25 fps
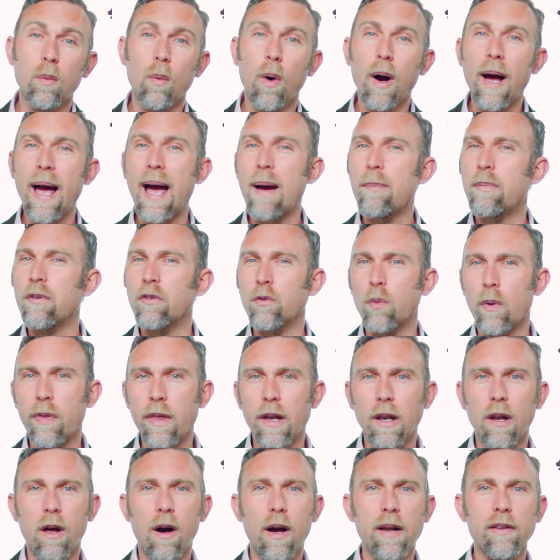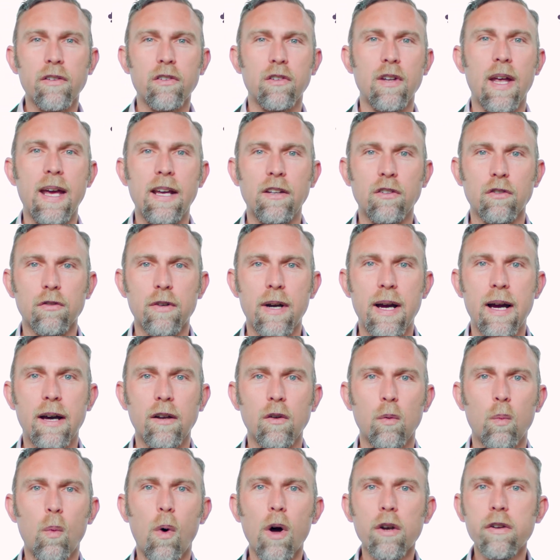What happens when the line snakes
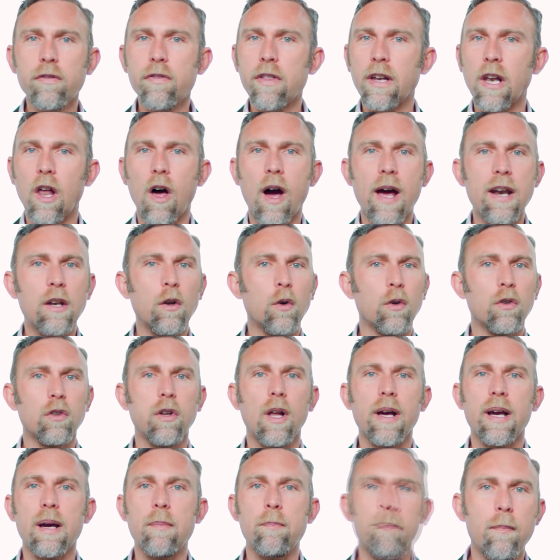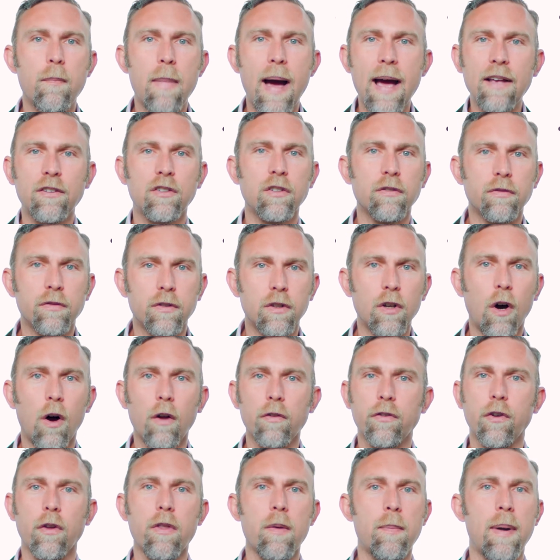around? What if the line looks like a massive
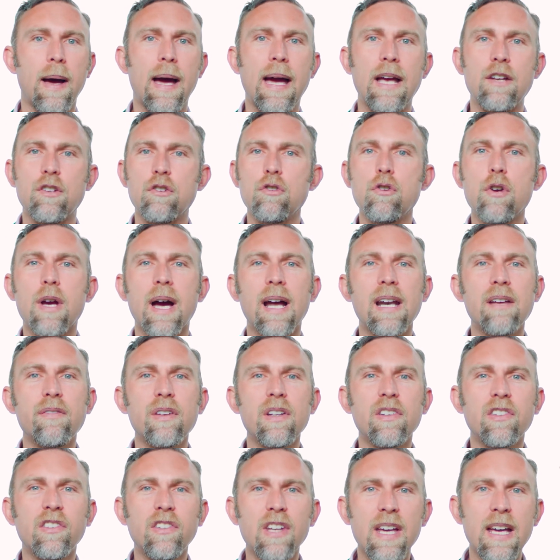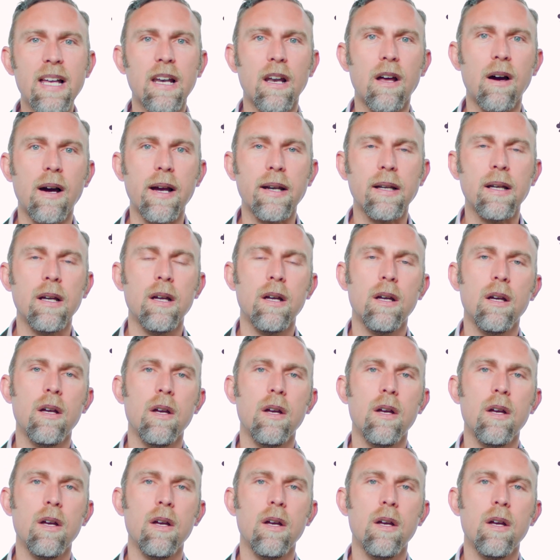dots on the page and you can't even see a line?